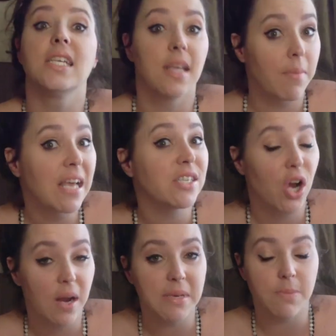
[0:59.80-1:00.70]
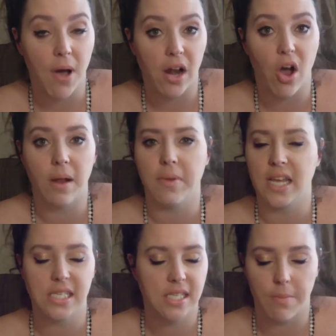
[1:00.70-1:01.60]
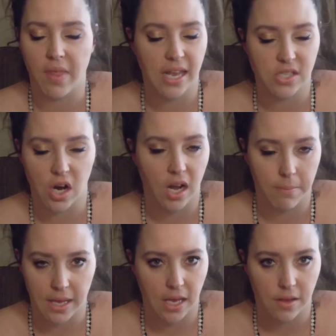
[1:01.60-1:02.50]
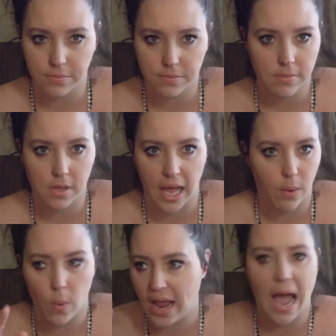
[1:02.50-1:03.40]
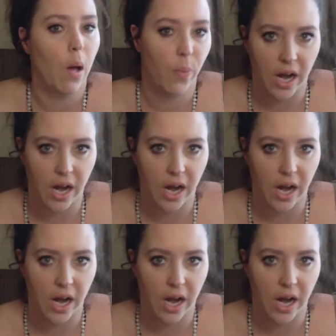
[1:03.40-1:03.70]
some things are going to be spot on, but then some things are going to be like way out